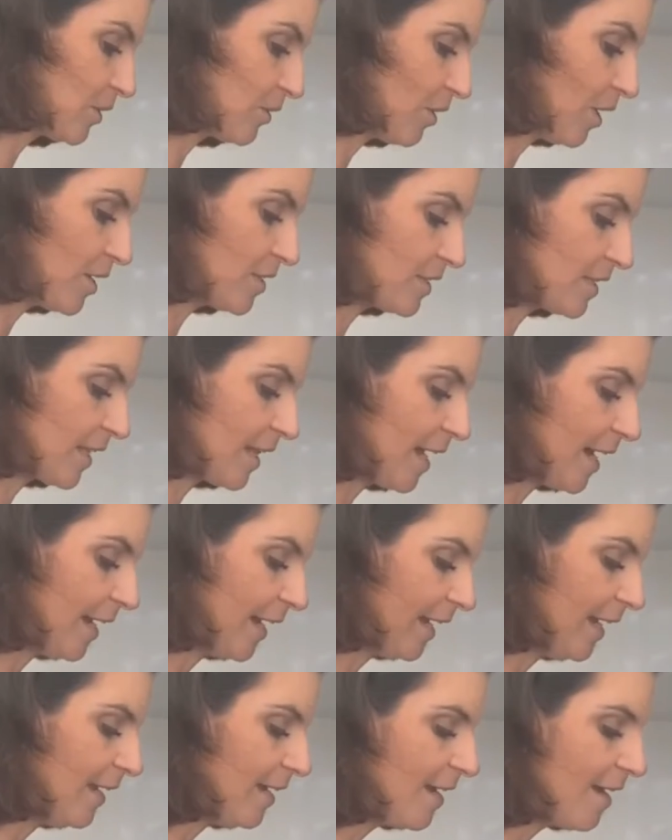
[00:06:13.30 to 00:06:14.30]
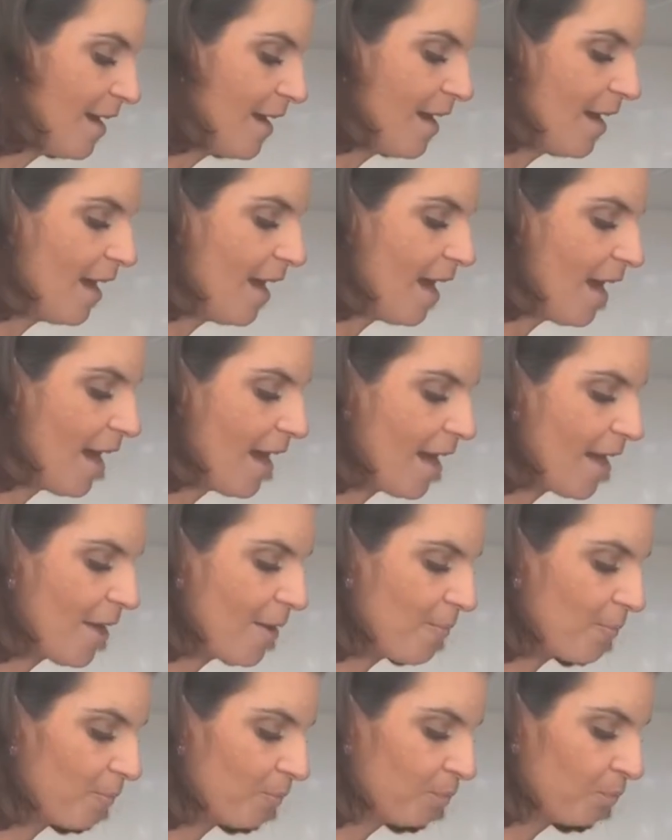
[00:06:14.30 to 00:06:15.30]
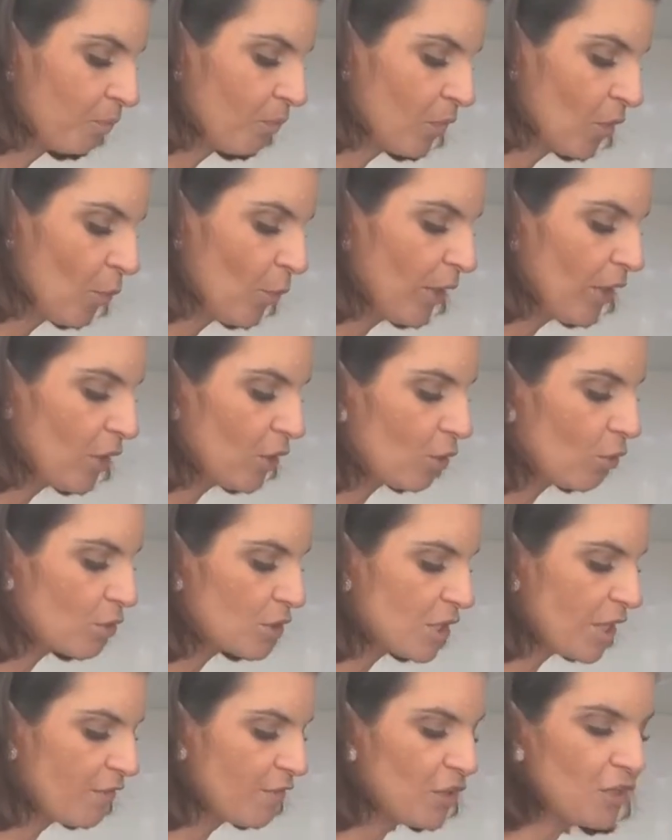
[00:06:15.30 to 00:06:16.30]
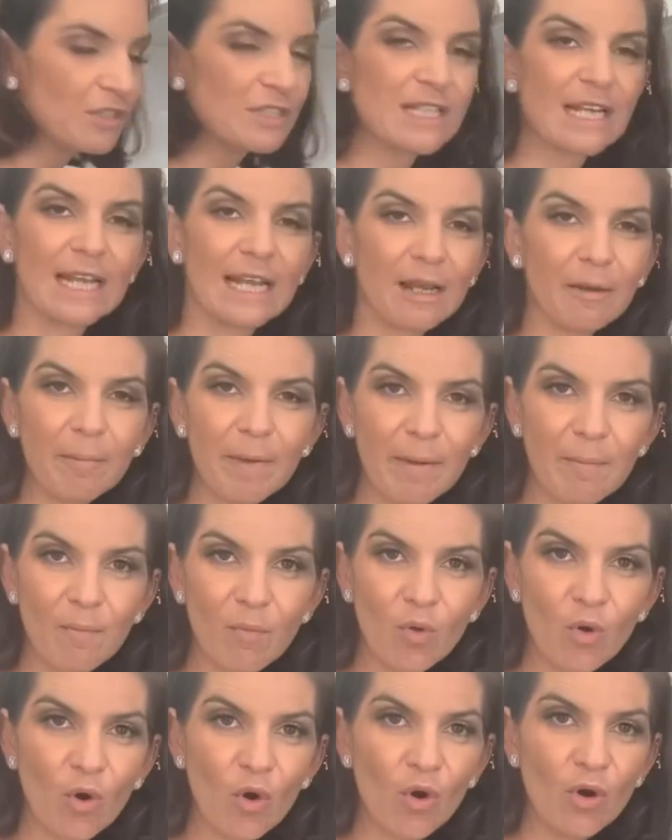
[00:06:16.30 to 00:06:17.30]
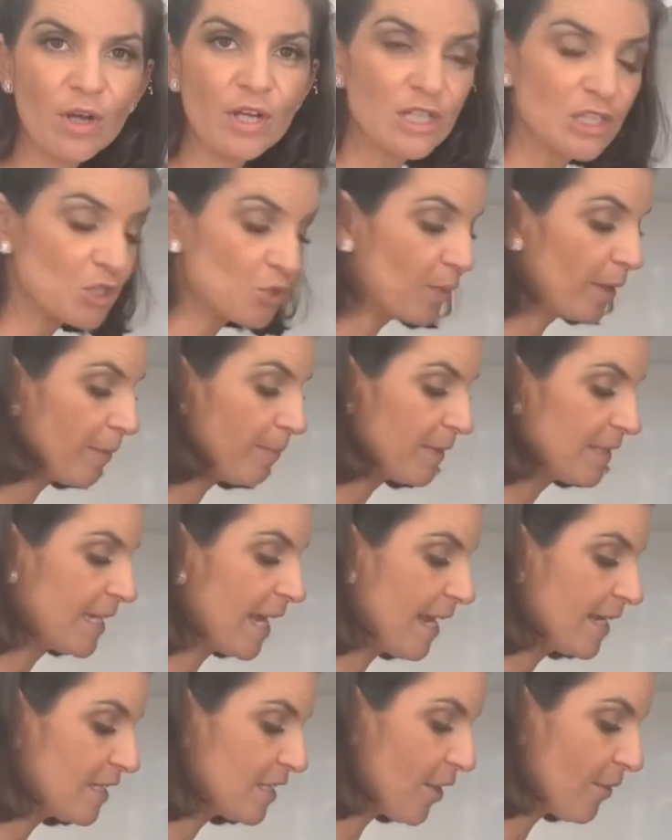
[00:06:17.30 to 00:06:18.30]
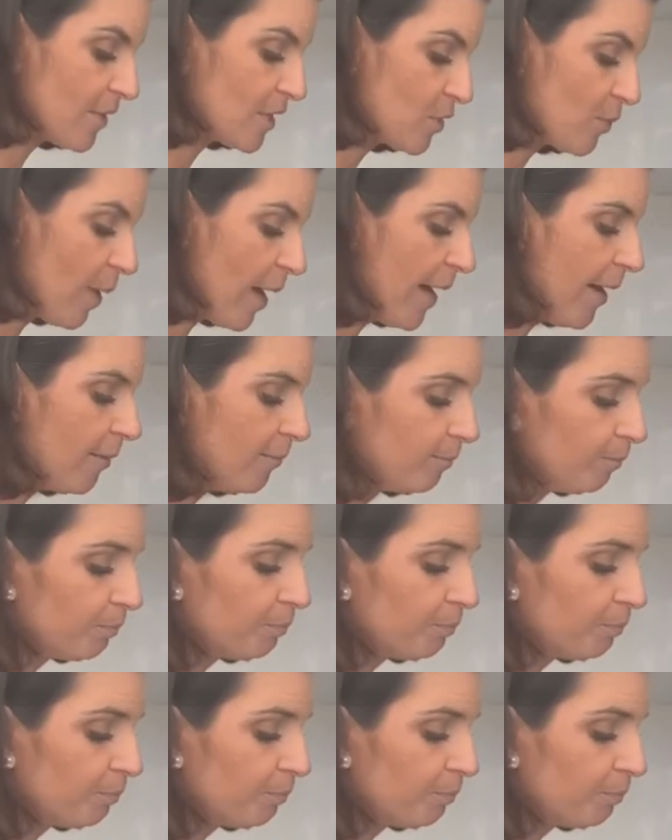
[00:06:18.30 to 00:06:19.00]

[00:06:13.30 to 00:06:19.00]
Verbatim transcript: too close to that heat, um, we could also have used a little bit more sweet potato as well.